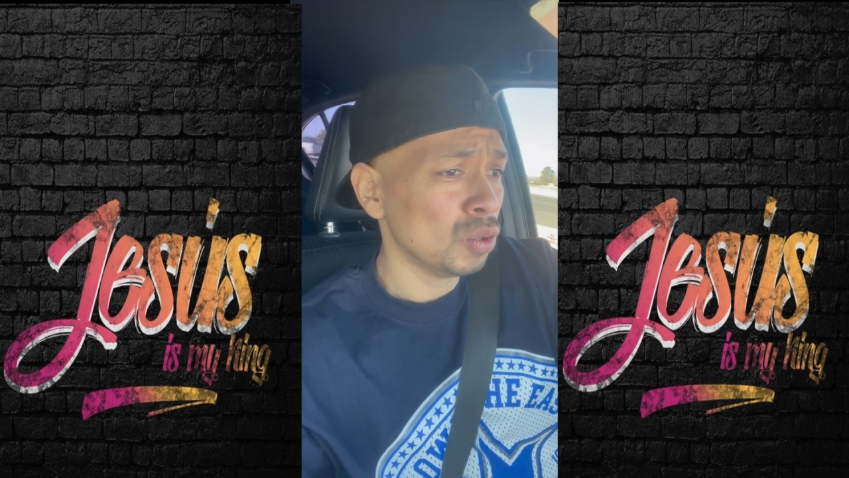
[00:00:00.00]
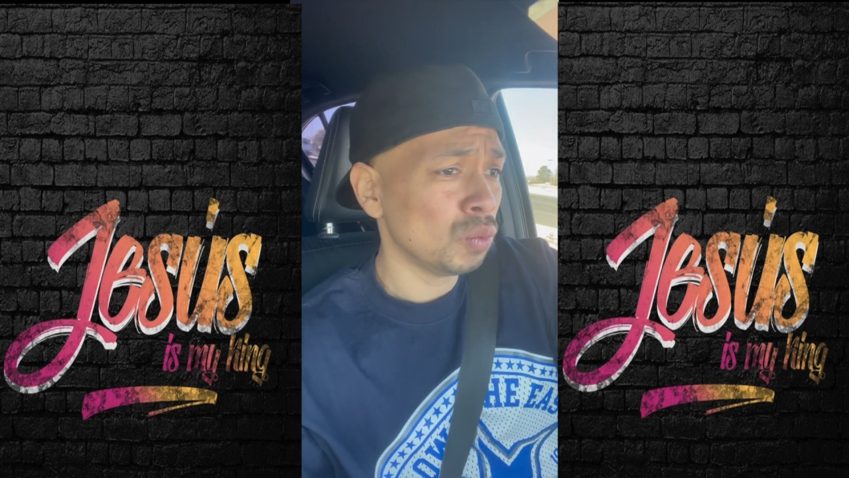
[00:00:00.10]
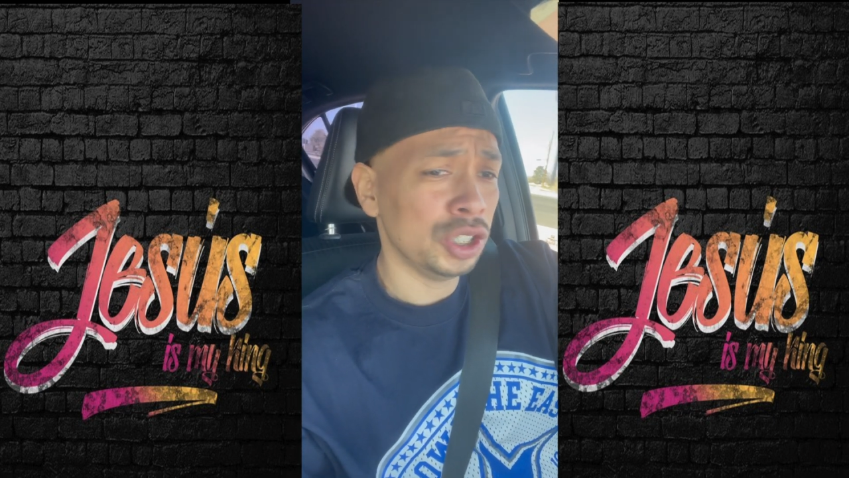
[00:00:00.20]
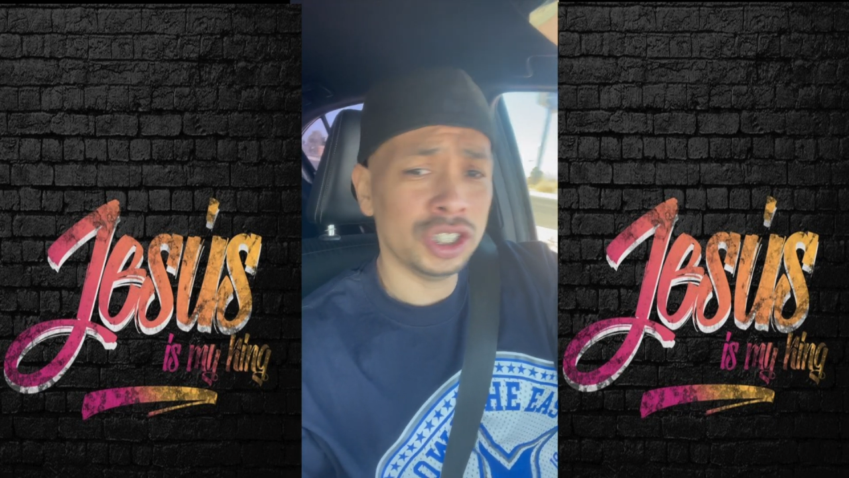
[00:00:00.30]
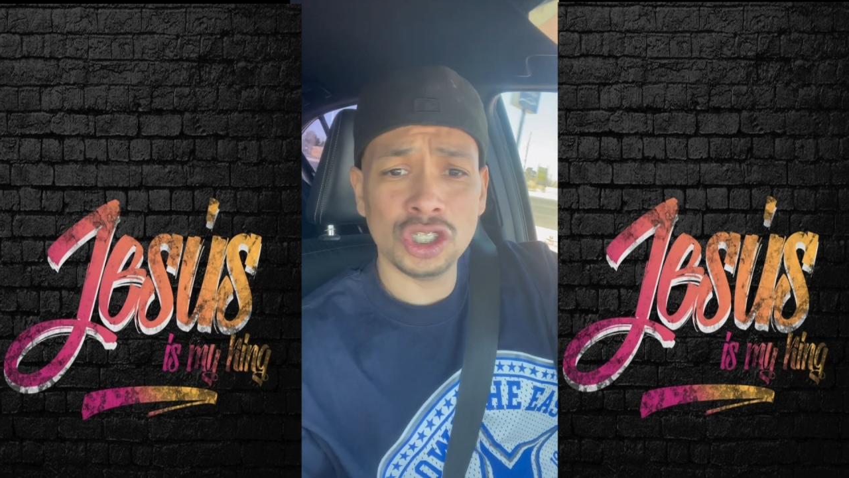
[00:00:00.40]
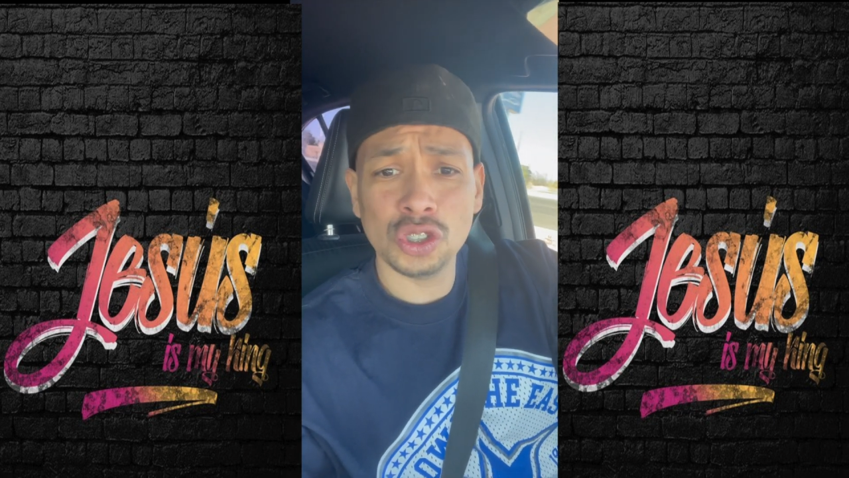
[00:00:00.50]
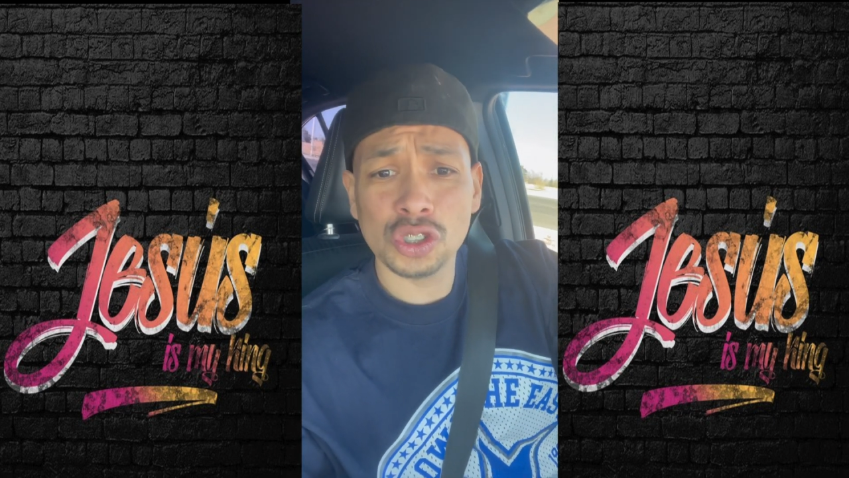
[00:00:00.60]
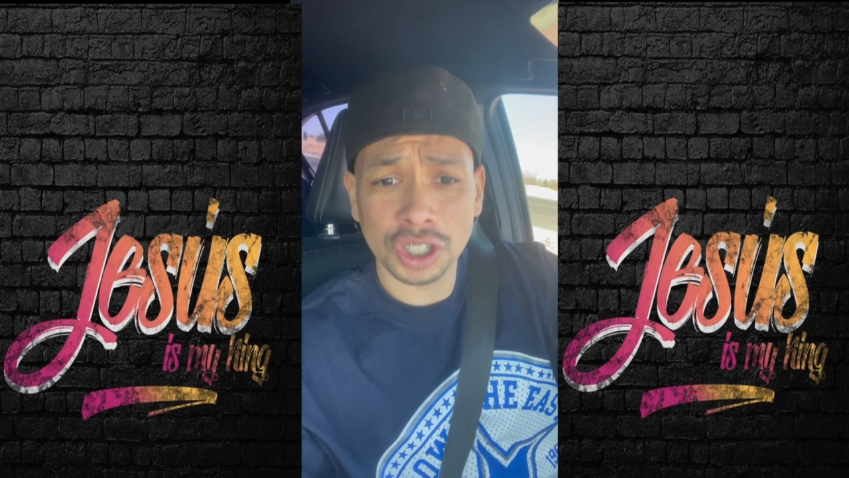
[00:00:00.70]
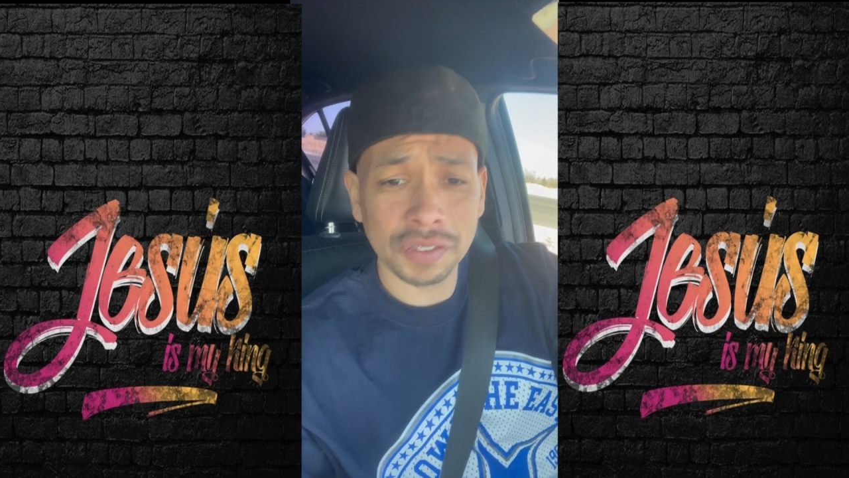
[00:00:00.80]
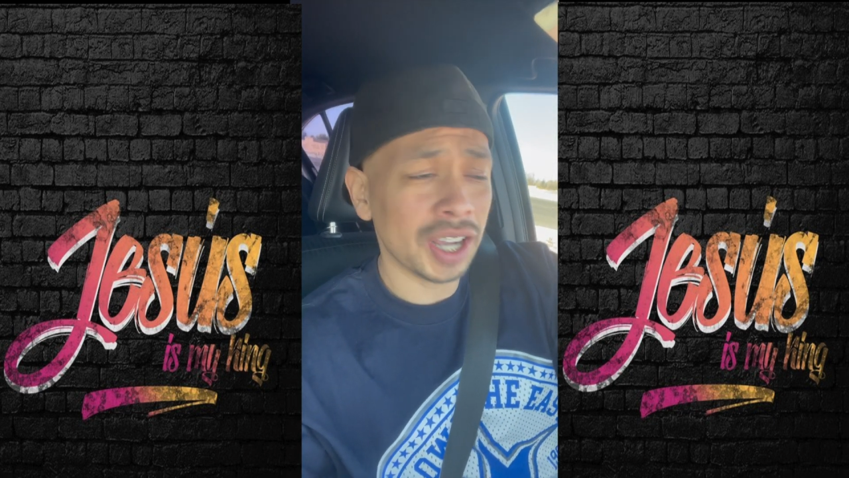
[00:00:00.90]
when you
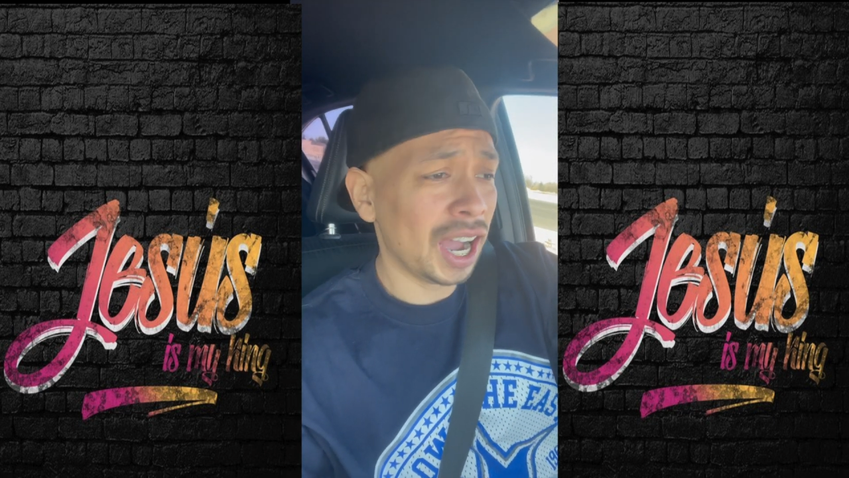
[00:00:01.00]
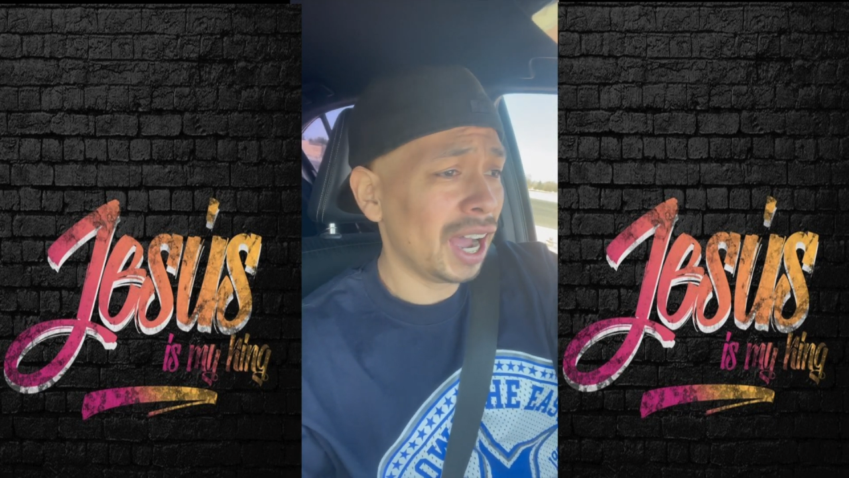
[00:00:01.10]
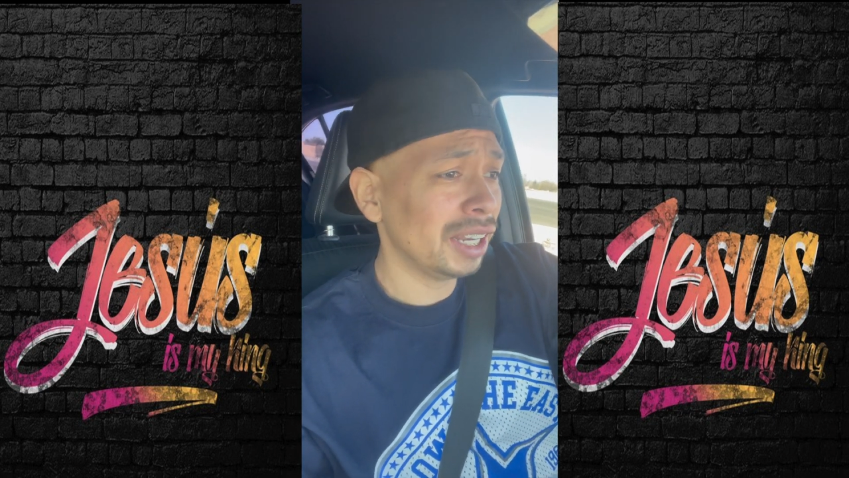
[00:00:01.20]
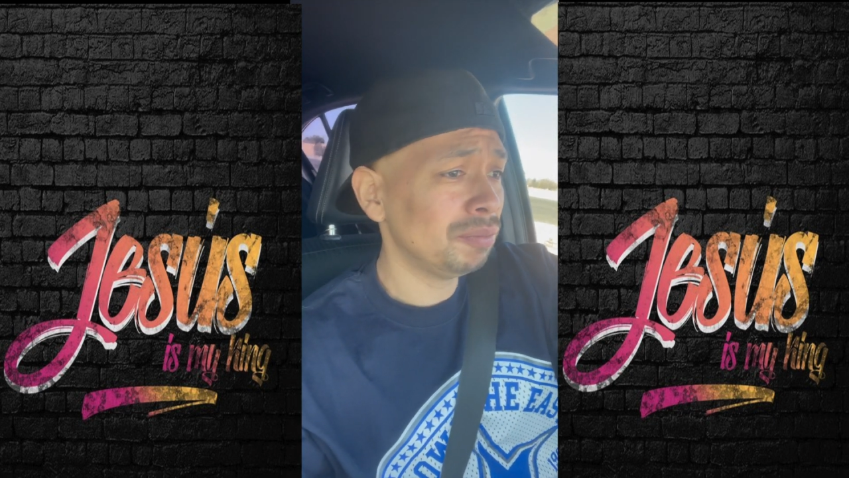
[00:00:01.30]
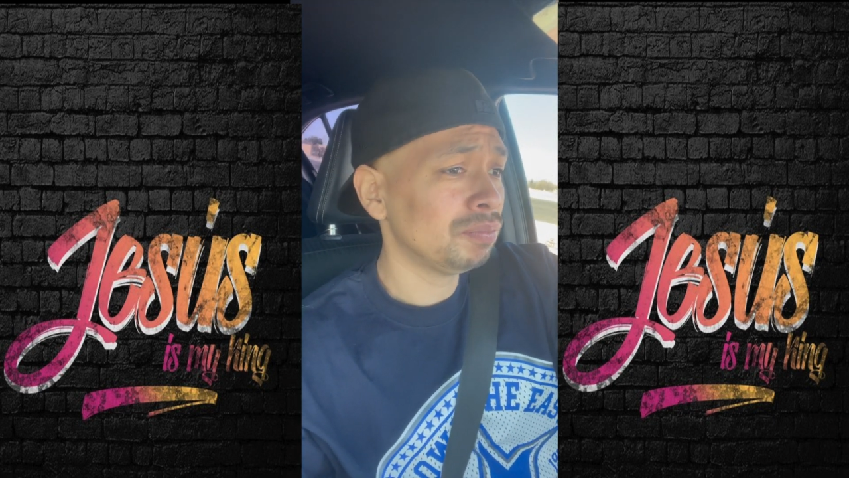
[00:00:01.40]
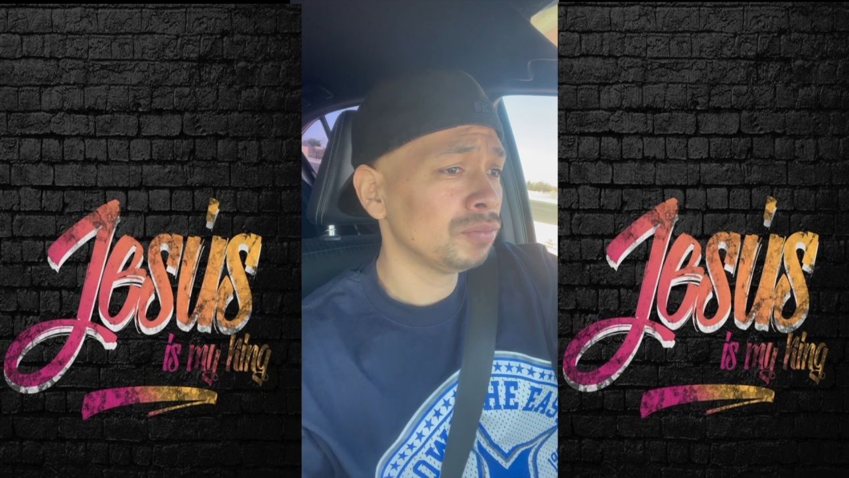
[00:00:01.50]
serve God,